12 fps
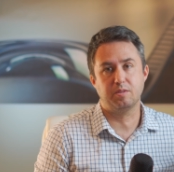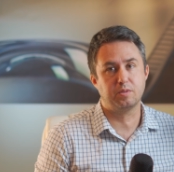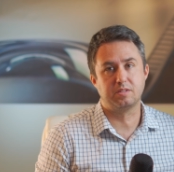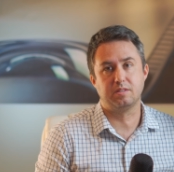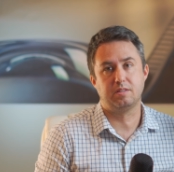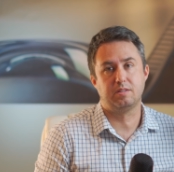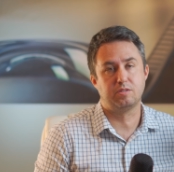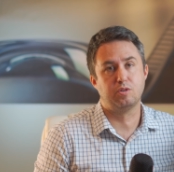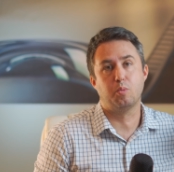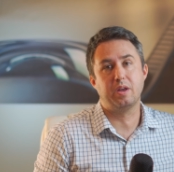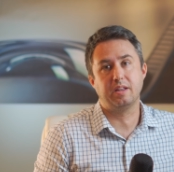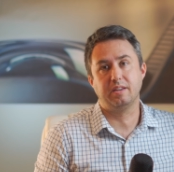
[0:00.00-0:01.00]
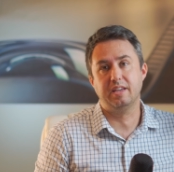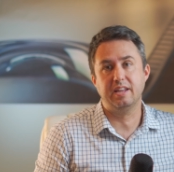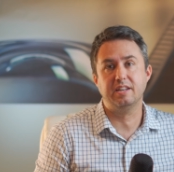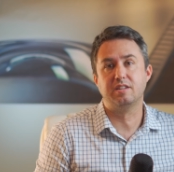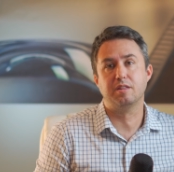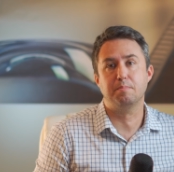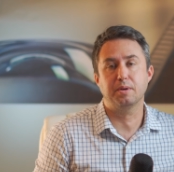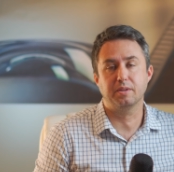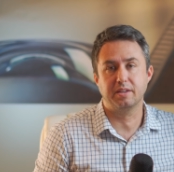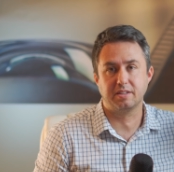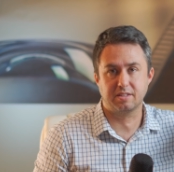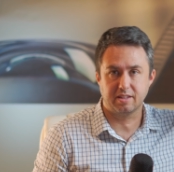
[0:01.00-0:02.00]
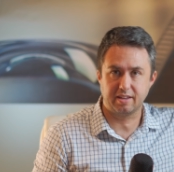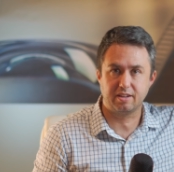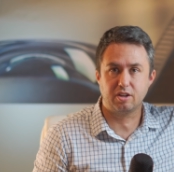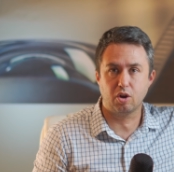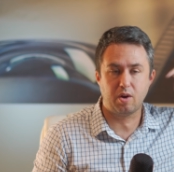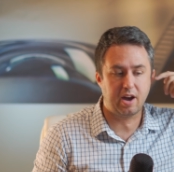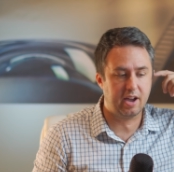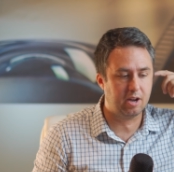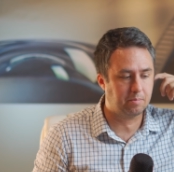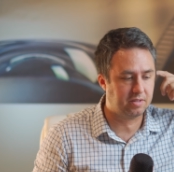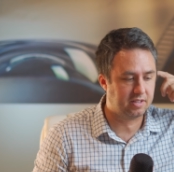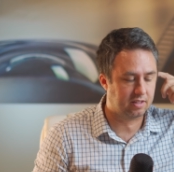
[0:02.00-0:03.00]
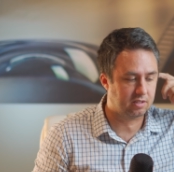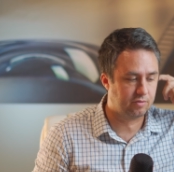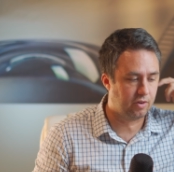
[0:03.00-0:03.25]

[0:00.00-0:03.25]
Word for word: there's no way to get into the building to like go high up to take this